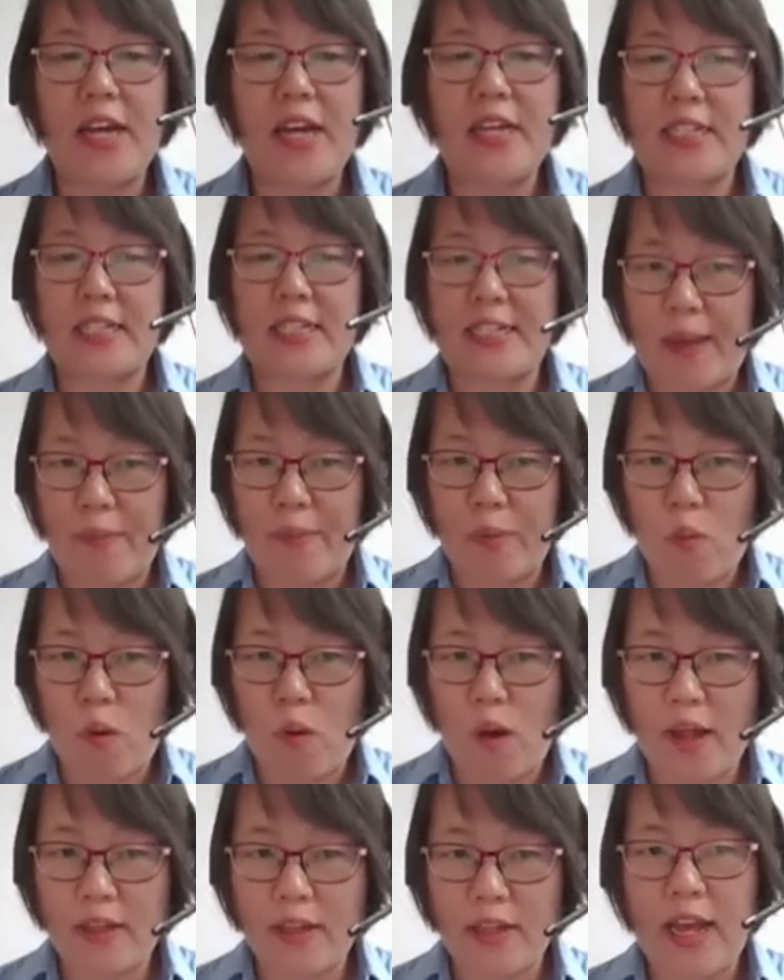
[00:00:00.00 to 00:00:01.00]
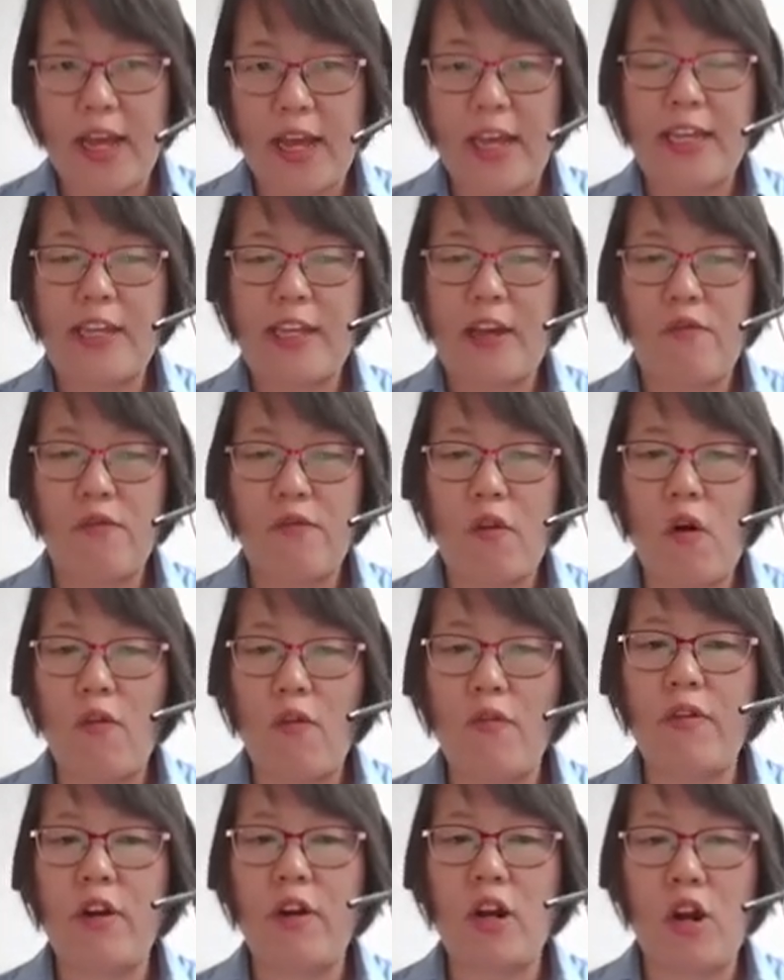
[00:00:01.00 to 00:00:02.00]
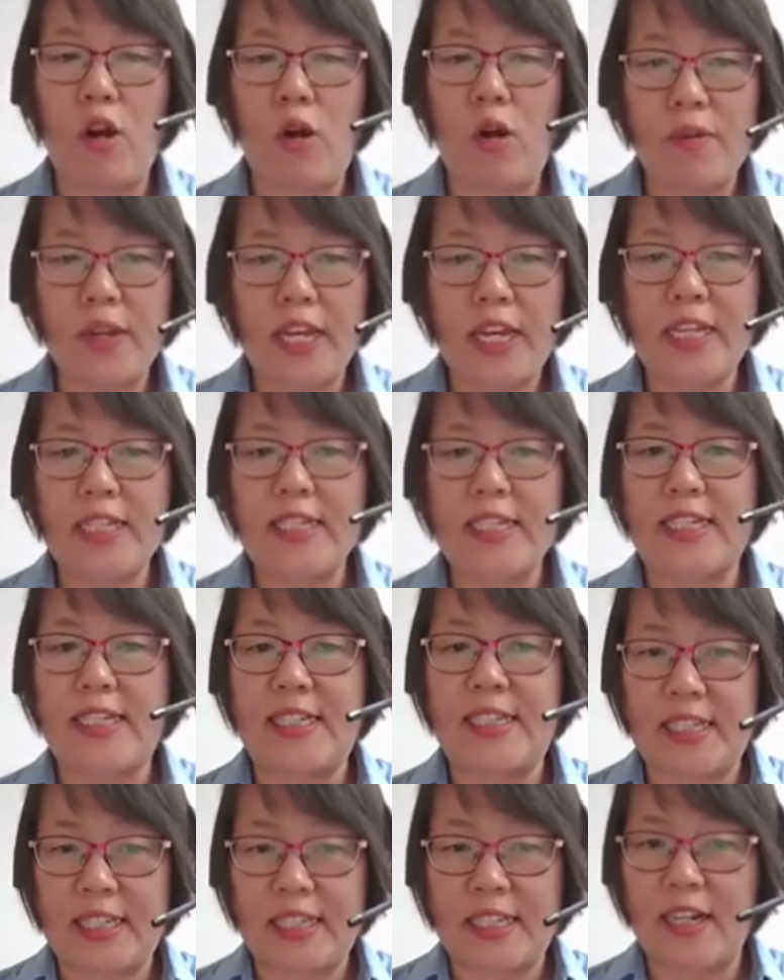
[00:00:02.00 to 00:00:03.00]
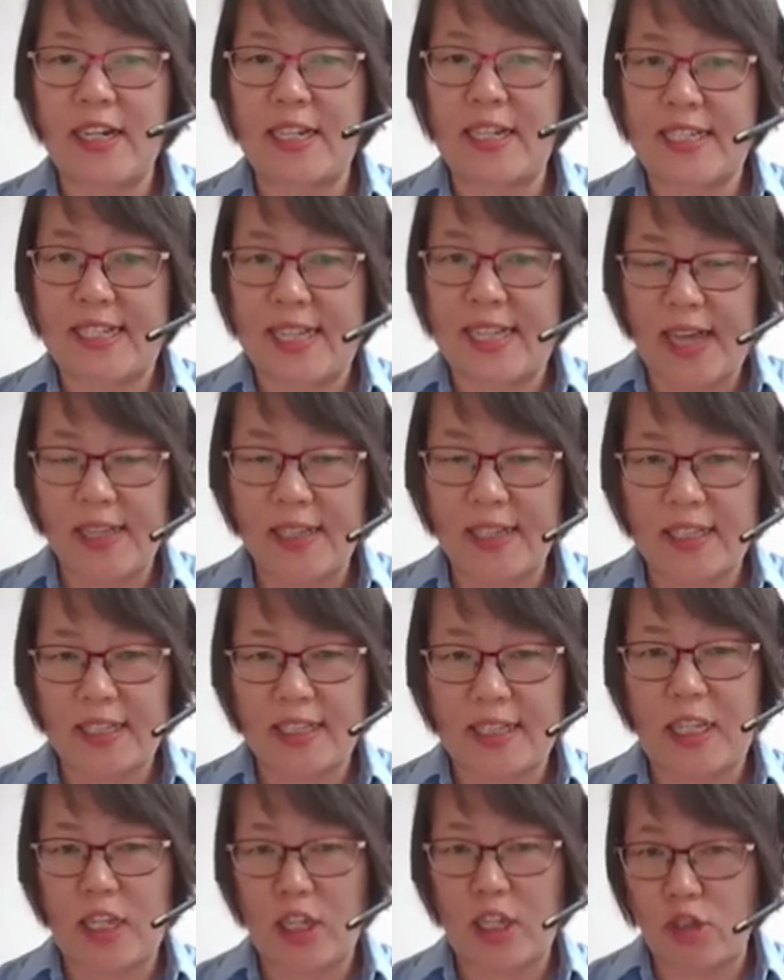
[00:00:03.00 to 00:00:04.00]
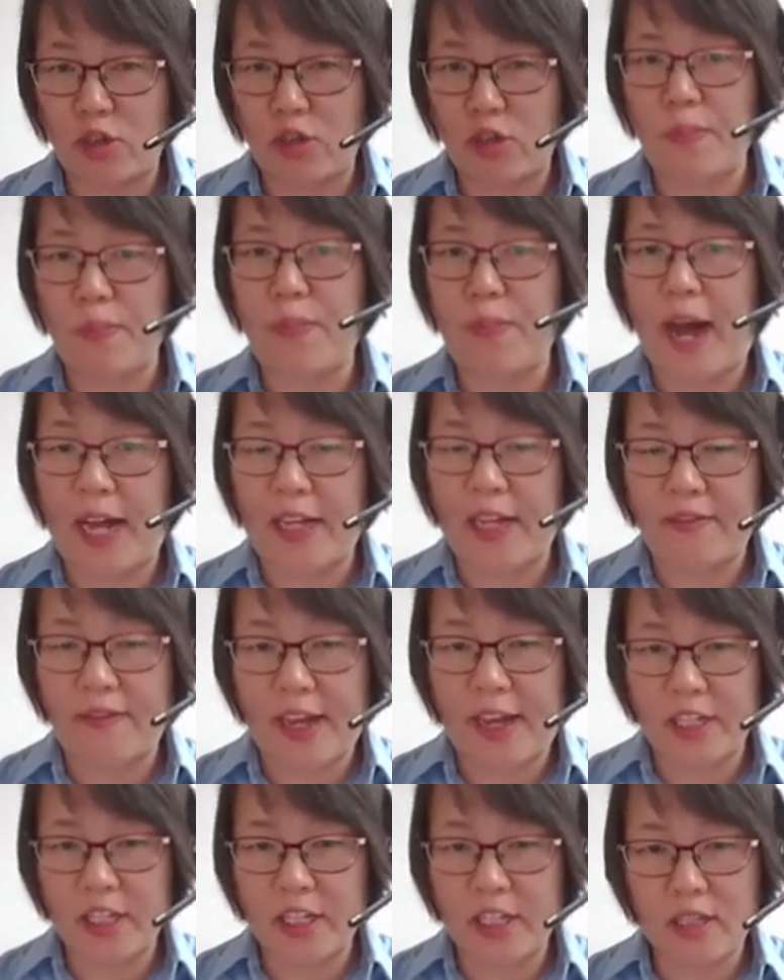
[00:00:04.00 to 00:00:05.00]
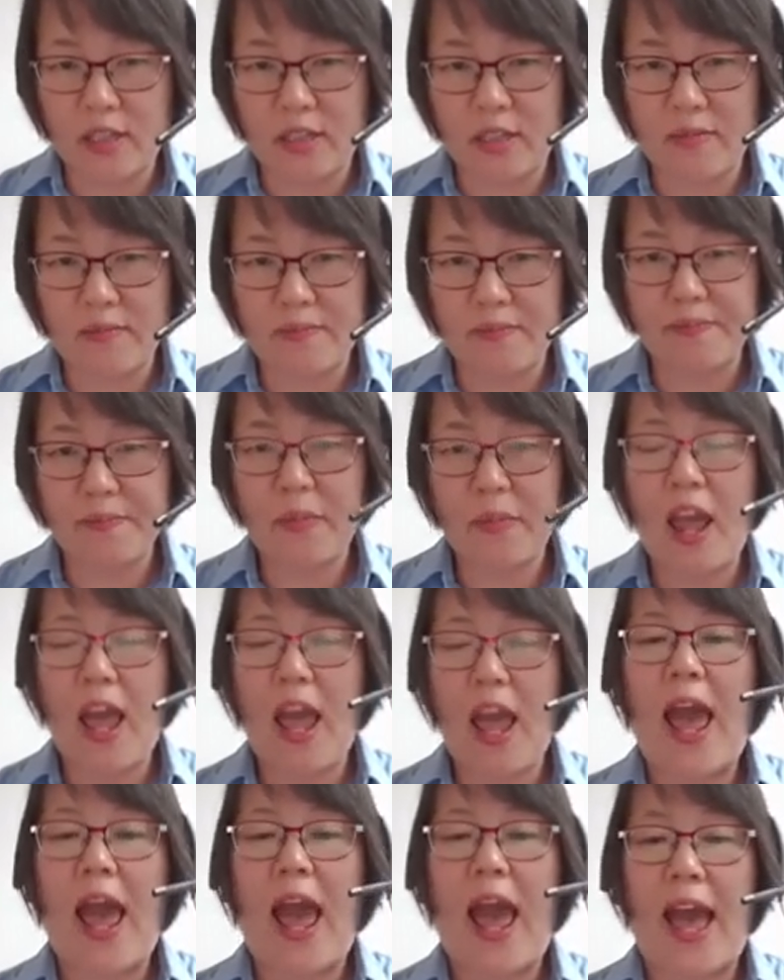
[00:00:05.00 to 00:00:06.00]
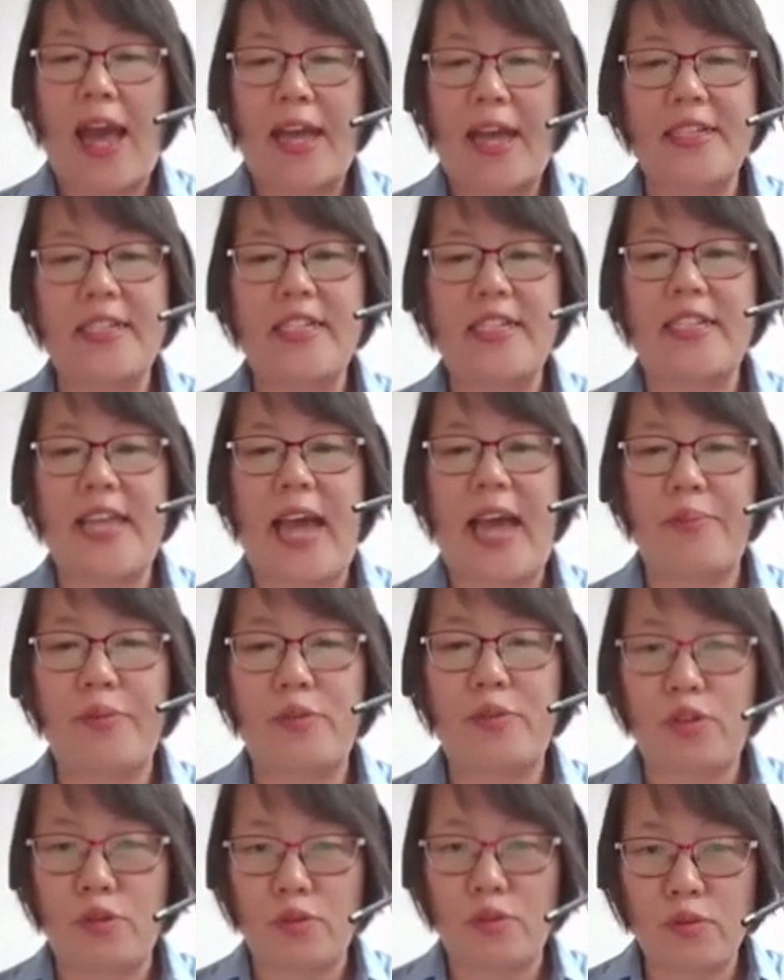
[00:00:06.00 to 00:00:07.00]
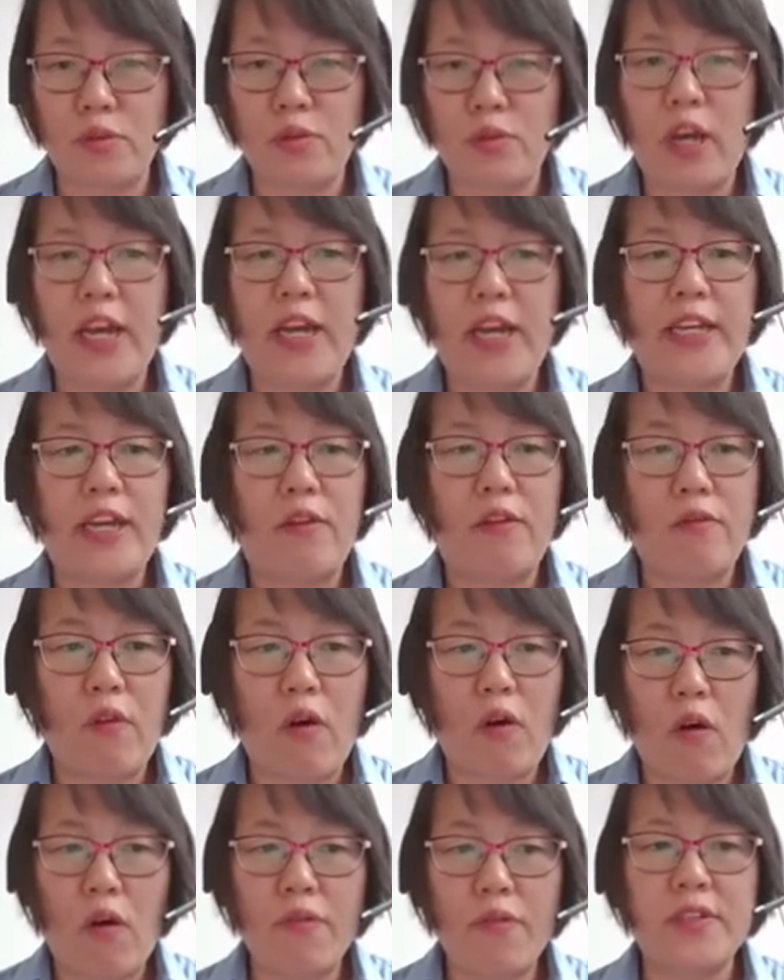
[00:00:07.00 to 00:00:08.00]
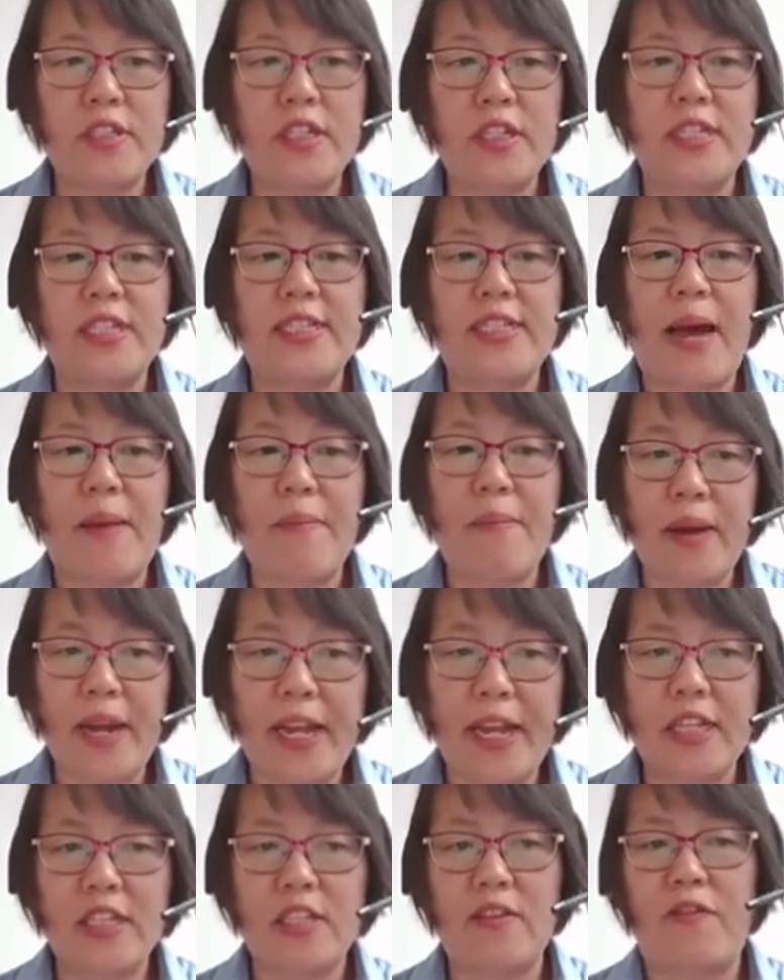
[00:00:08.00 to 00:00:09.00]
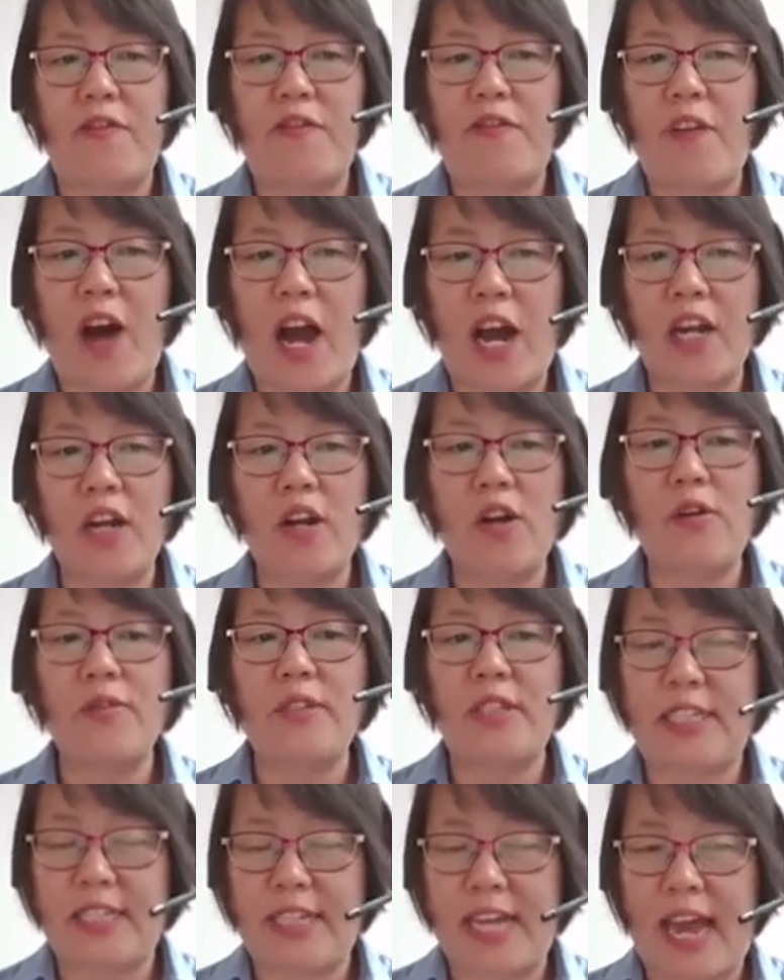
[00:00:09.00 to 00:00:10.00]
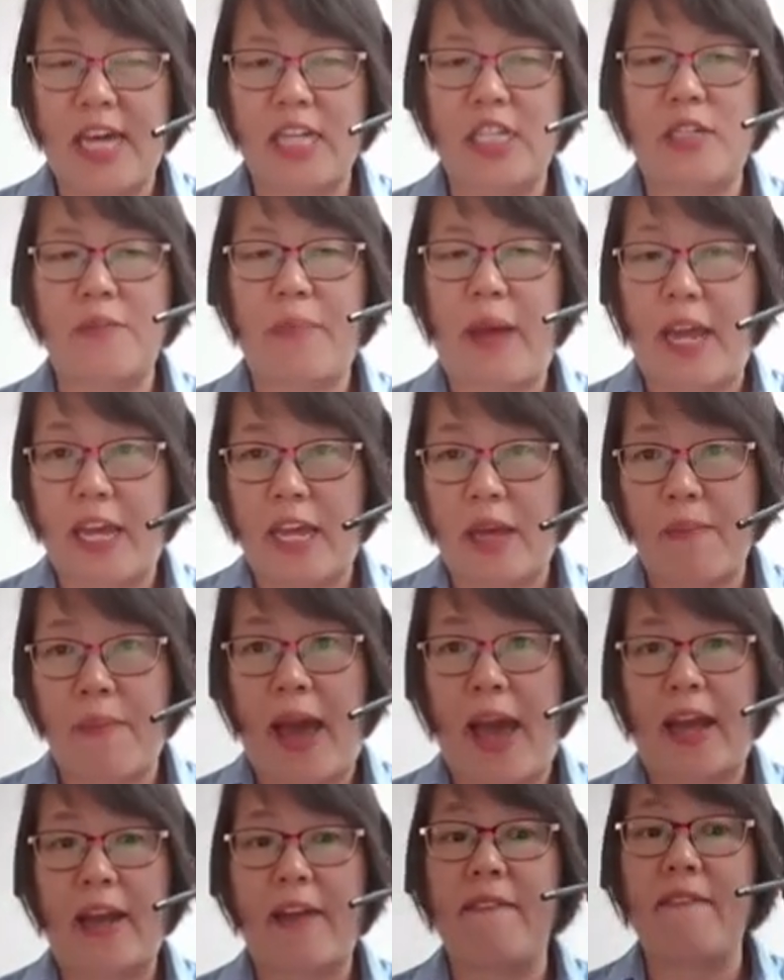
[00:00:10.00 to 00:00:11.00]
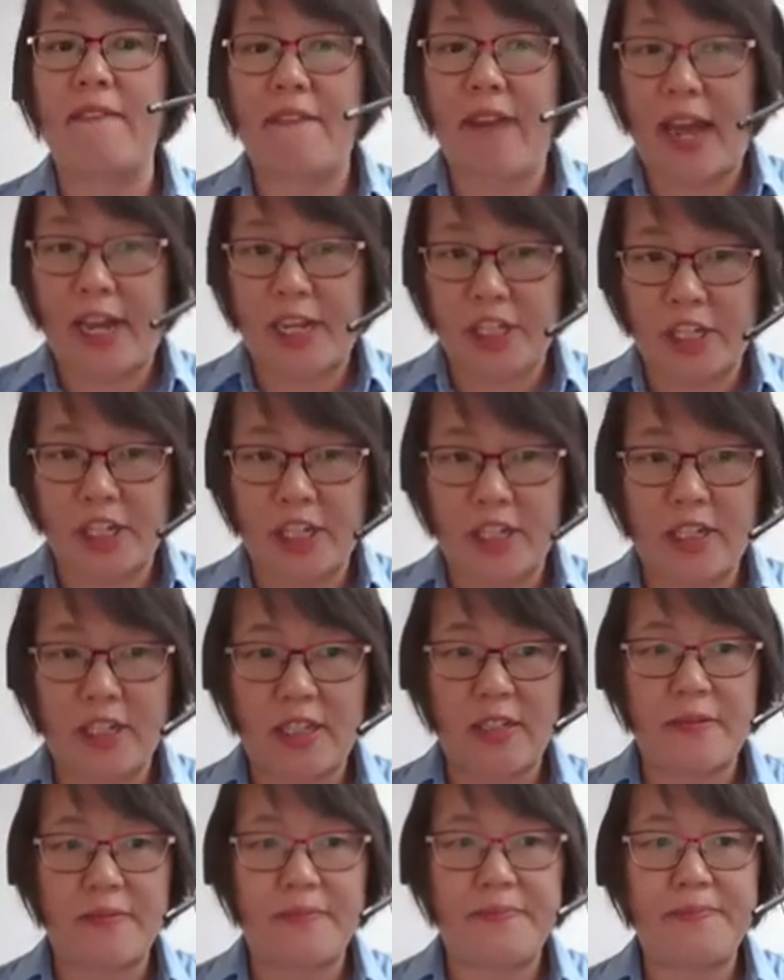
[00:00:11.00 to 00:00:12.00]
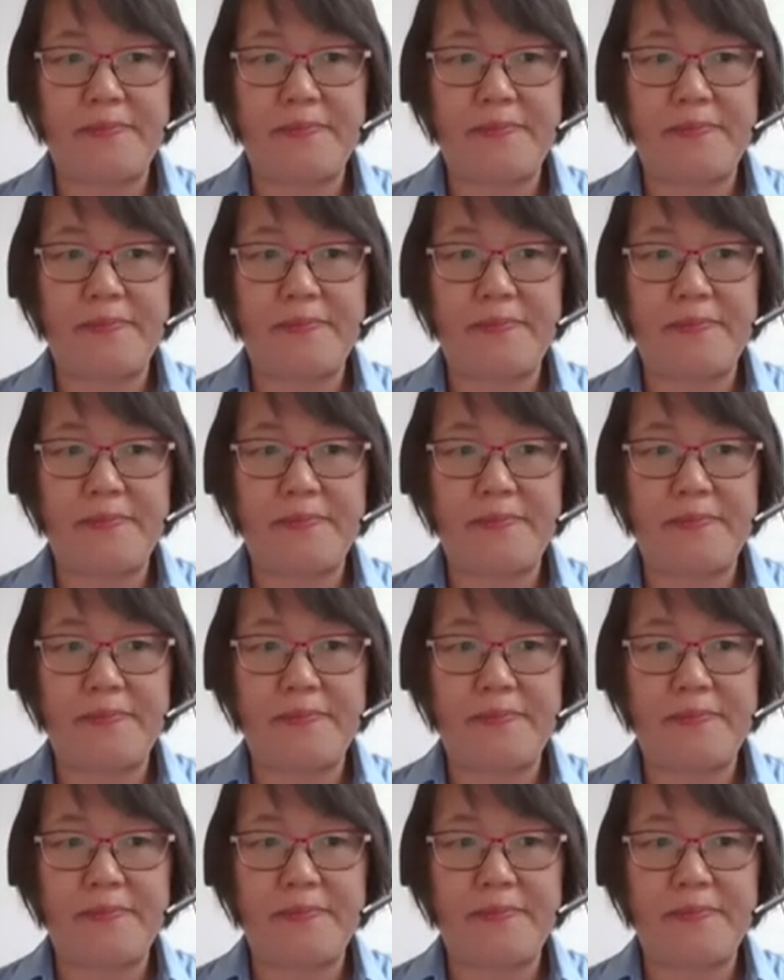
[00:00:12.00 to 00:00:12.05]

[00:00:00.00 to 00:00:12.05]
Step 1 involves cloning the gene cassettes into part vectors, and step 2 involves assembling the final GS piggyback vectors.